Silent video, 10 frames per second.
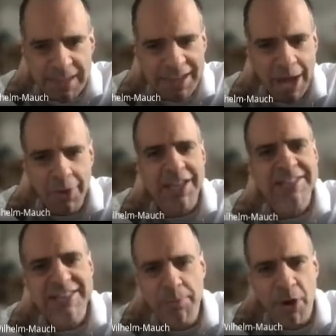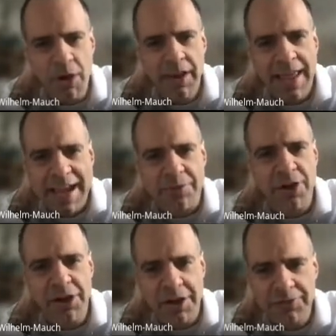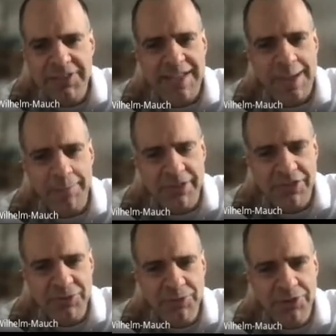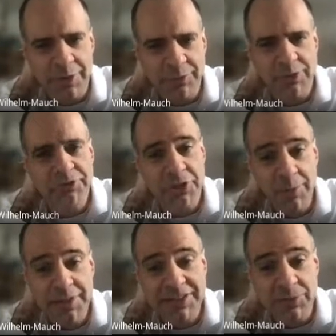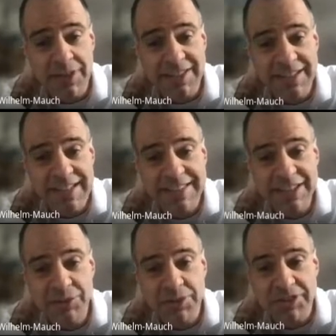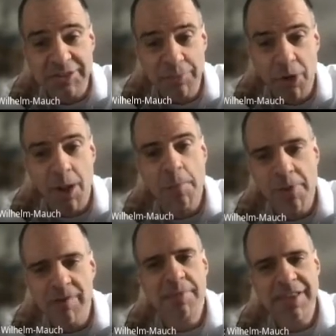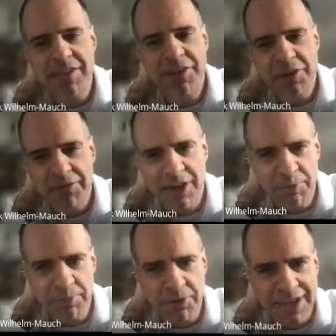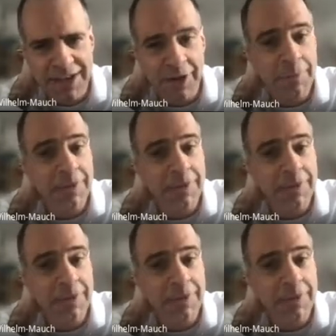Now, a small error of this amplitude, of course, always translates into a small probability of the output error.